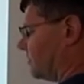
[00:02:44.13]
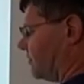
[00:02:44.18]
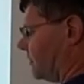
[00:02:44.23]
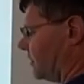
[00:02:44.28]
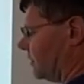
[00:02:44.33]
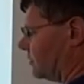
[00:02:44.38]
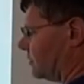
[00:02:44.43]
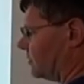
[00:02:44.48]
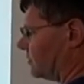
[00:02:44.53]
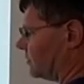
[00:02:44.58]
are the
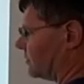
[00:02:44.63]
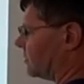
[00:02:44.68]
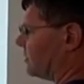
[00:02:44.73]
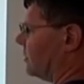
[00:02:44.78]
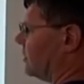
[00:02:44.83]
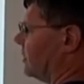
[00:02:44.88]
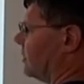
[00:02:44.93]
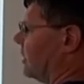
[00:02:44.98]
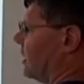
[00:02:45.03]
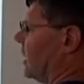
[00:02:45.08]

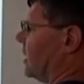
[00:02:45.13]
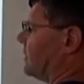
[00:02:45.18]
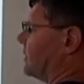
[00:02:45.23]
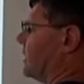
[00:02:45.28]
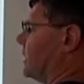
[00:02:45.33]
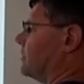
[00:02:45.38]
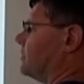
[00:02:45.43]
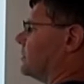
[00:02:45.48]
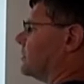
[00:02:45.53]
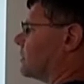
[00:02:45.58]
fields, and
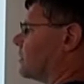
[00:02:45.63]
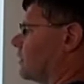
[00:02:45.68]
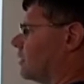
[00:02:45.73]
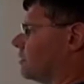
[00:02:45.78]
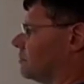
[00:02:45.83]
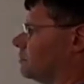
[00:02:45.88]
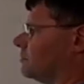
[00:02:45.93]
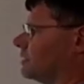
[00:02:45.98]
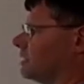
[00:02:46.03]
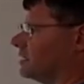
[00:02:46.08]
the name of the
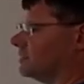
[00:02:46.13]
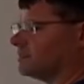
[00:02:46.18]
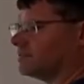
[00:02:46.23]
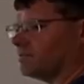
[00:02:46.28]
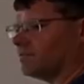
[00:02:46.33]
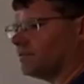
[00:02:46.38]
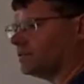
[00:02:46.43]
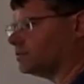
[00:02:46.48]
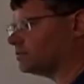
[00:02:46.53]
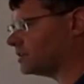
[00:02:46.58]
column is
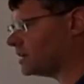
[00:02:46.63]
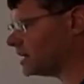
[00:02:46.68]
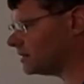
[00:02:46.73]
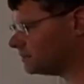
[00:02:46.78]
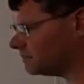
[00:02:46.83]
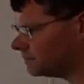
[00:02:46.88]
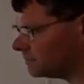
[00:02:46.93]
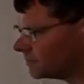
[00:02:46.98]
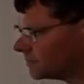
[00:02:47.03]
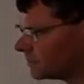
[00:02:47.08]
the field
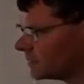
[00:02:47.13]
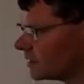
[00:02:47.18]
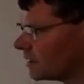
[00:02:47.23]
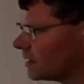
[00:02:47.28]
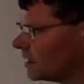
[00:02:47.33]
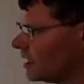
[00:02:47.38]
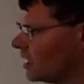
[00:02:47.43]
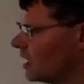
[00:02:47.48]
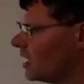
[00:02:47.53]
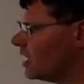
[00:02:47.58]
name.
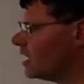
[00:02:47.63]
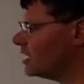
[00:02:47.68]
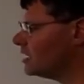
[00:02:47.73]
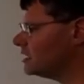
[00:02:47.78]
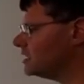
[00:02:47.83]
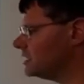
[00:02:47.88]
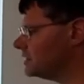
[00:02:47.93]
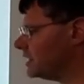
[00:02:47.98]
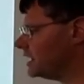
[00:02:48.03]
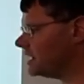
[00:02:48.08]

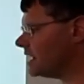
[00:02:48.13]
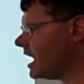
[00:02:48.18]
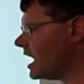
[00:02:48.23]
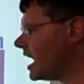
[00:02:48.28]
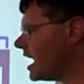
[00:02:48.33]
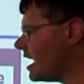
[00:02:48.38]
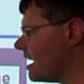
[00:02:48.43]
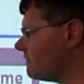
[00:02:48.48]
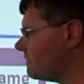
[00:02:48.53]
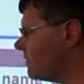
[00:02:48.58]
You then
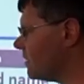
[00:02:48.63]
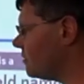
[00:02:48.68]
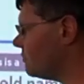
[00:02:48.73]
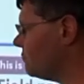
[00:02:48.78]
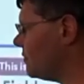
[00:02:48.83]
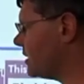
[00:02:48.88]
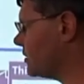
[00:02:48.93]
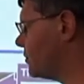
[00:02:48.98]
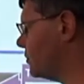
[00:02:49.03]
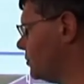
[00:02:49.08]
have
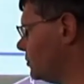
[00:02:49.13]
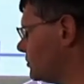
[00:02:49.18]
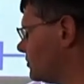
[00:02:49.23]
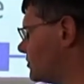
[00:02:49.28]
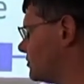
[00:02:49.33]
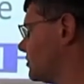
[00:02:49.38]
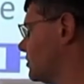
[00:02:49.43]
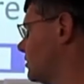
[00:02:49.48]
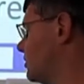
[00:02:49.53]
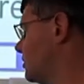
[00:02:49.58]

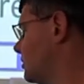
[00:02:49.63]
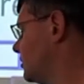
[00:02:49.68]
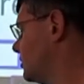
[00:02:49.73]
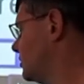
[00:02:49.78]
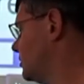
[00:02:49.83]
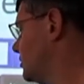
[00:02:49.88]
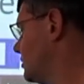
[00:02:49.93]
records,